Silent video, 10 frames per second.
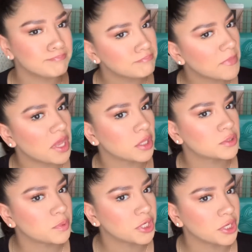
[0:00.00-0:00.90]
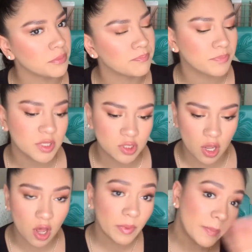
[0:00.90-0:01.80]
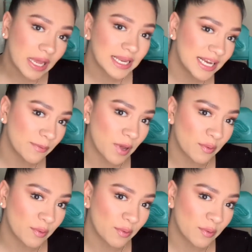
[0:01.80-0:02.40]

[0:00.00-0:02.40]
it looks pretty good. So I'll be back in a couple hours.